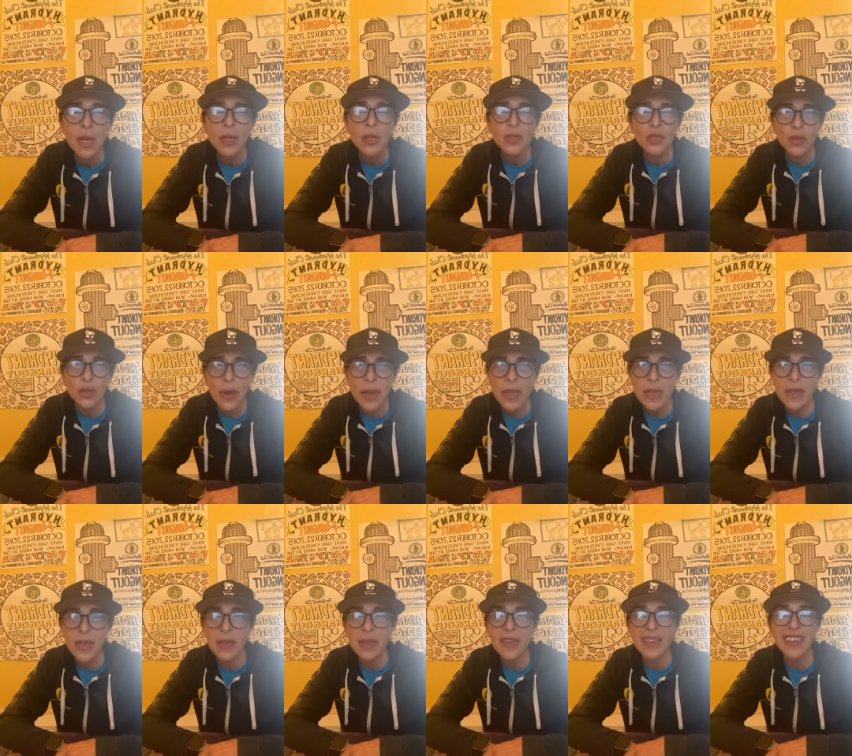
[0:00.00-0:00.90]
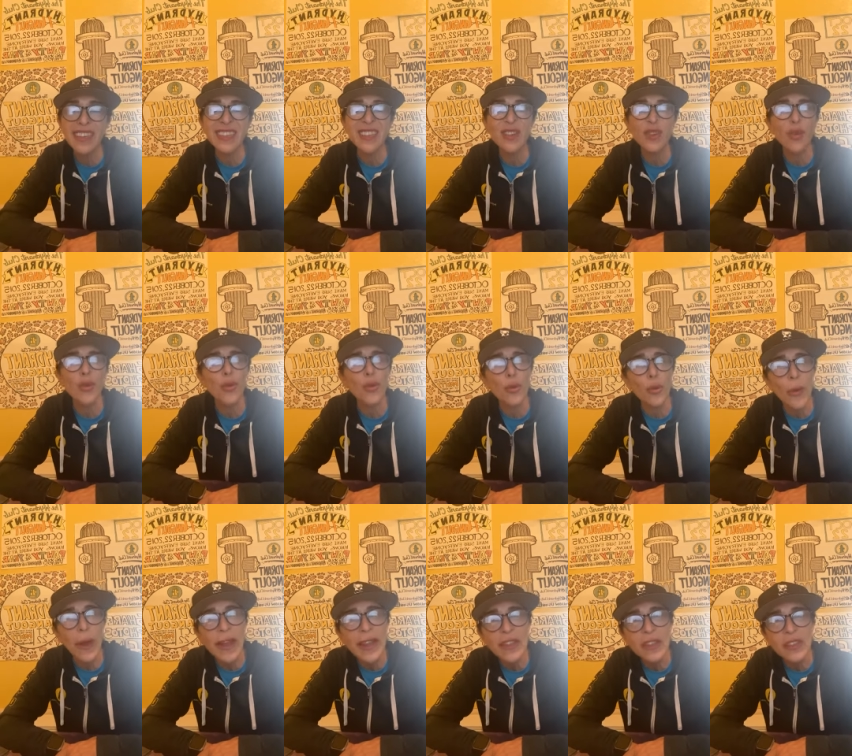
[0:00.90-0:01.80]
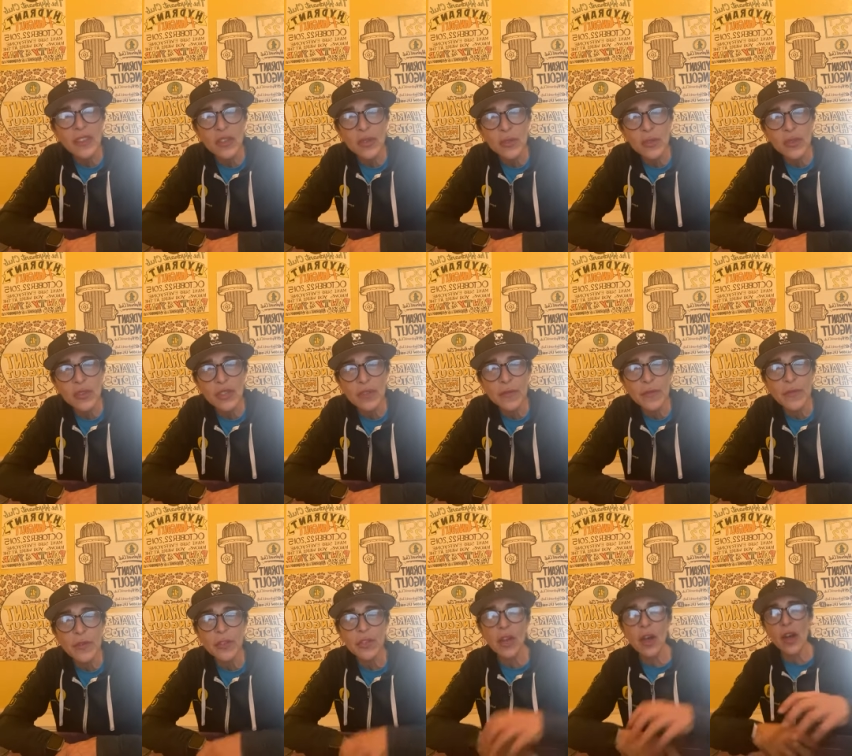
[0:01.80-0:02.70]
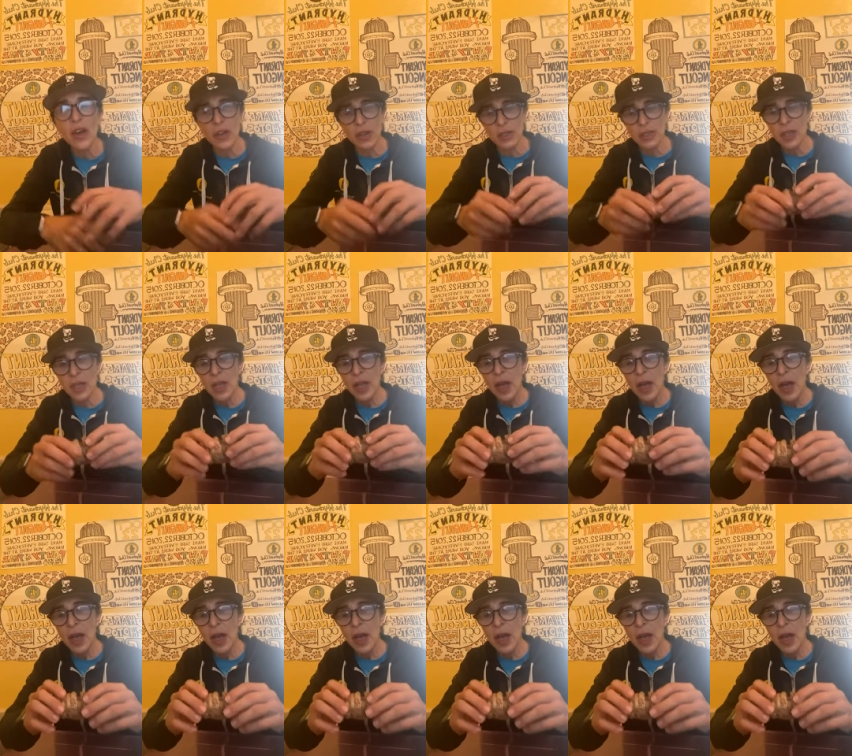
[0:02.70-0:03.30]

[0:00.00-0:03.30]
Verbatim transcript: trachea is a great solution for dogs.